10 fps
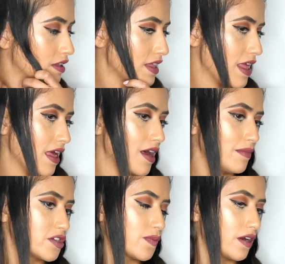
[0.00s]
Yeah,
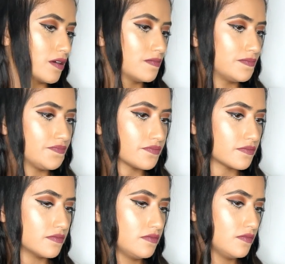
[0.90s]
much better.
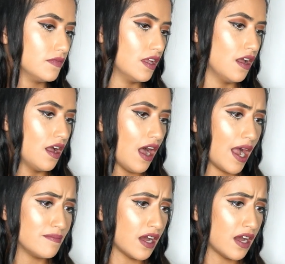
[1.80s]
I'm